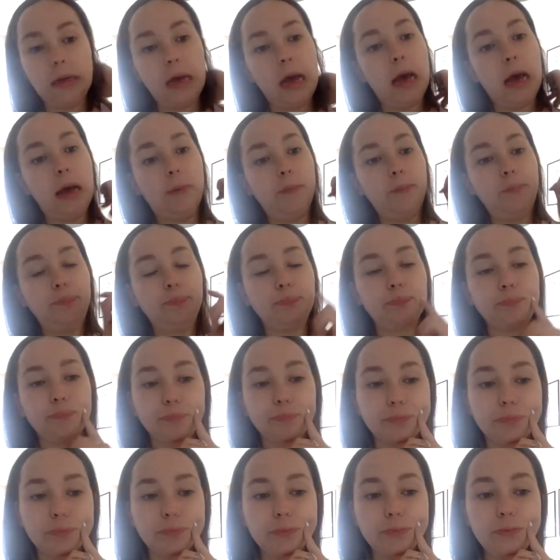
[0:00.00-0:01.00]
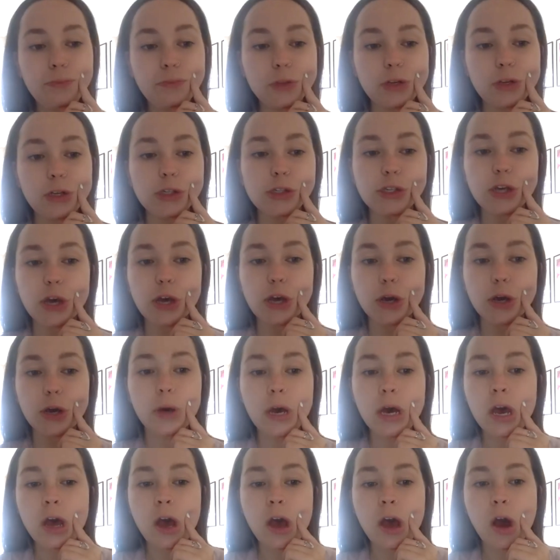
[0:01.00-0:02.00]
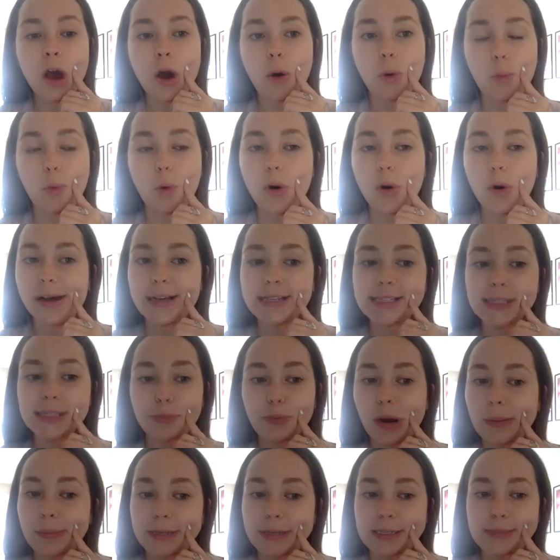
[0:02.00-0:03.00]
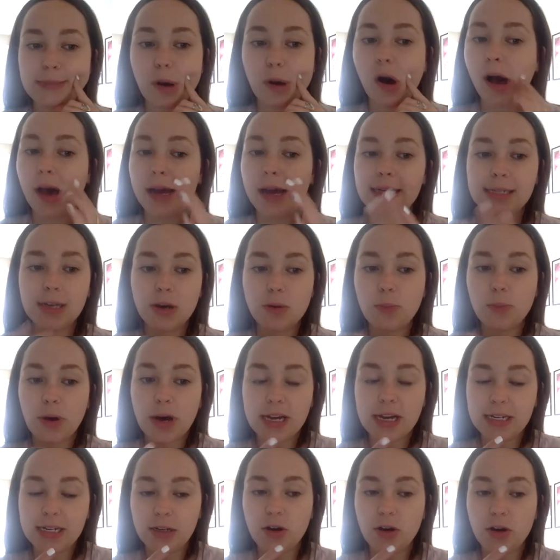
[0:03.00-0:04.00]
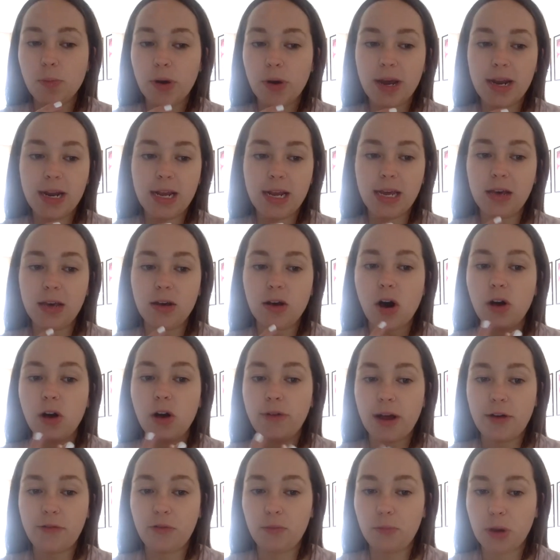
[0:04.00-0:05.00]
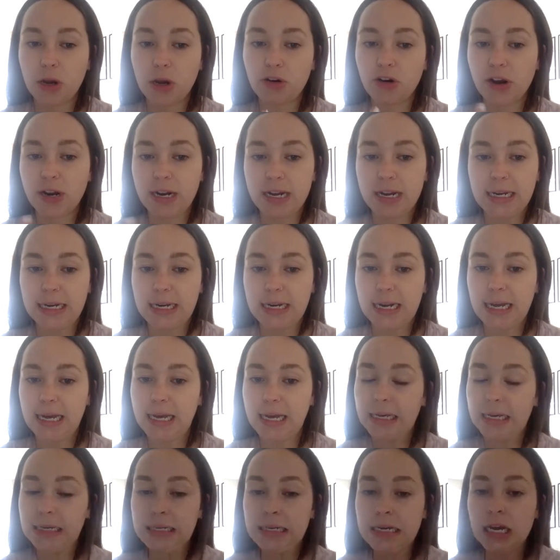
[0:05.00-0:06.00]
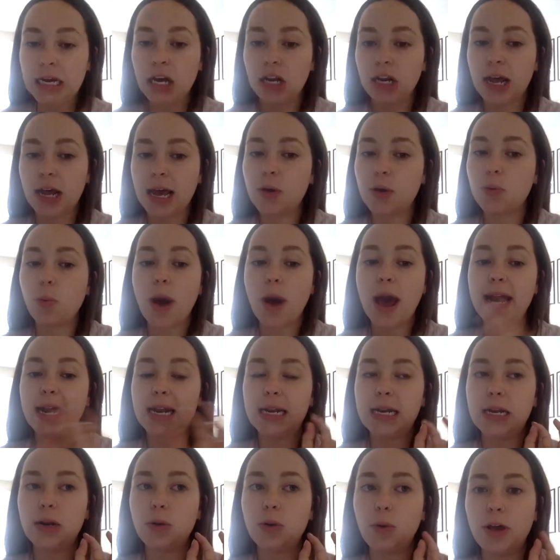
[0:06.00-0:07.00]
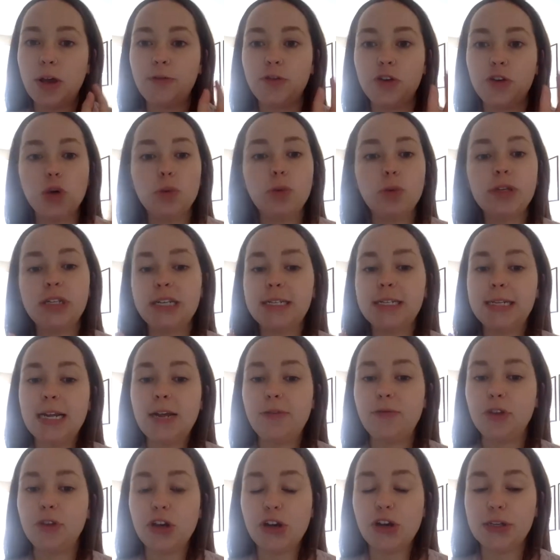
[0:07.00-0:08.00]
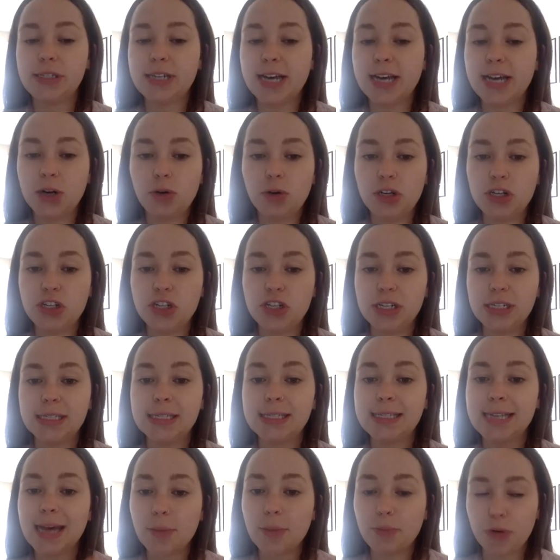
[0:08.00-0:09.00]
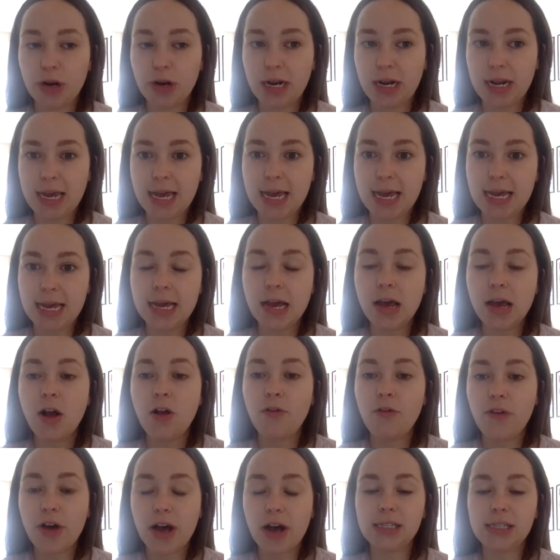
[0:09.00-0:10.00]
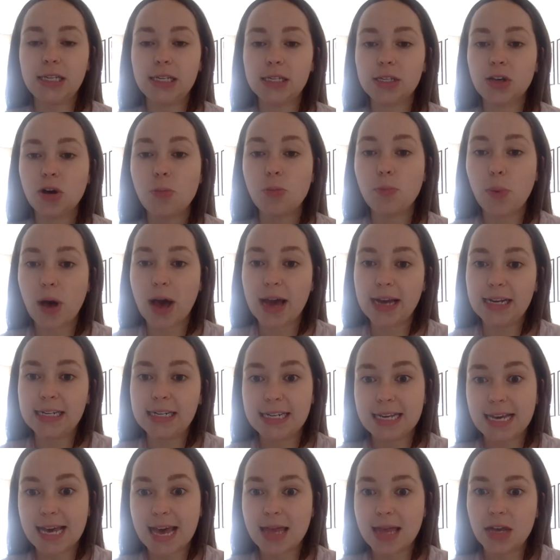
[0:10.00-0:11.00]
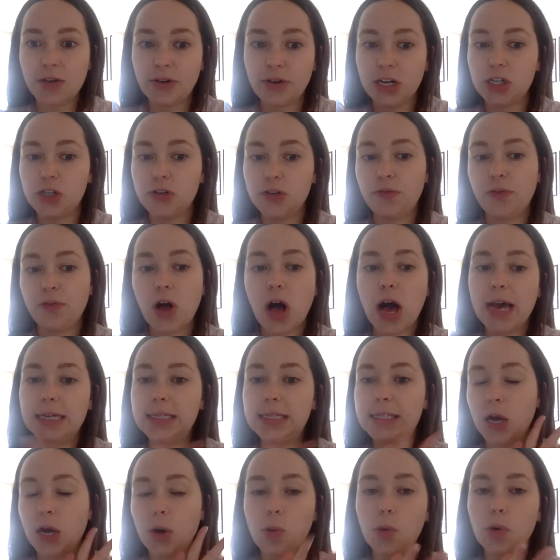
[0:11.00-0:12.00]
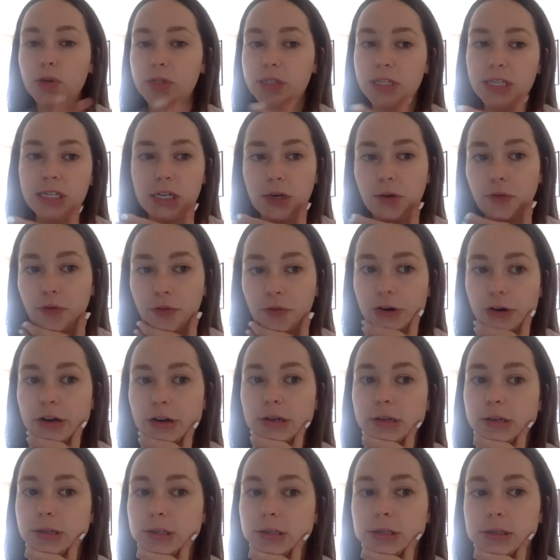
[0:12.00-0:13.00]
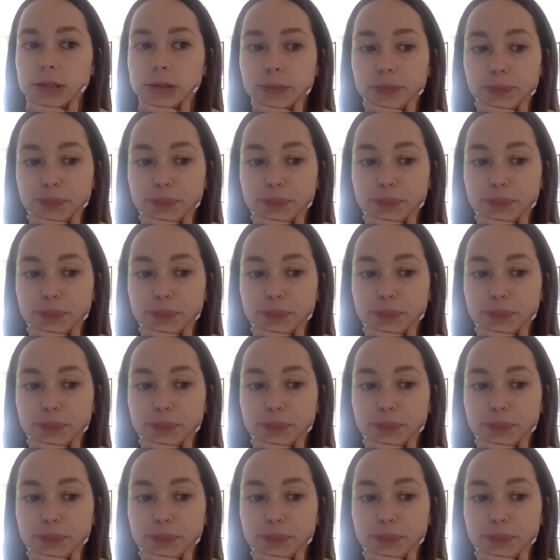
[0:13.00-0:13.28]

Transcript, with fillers: Um, so what is the premise behind combining RF and microneedling? Like when, if you were to deliver those technologies separately versus combined together in a device, like what's the difference?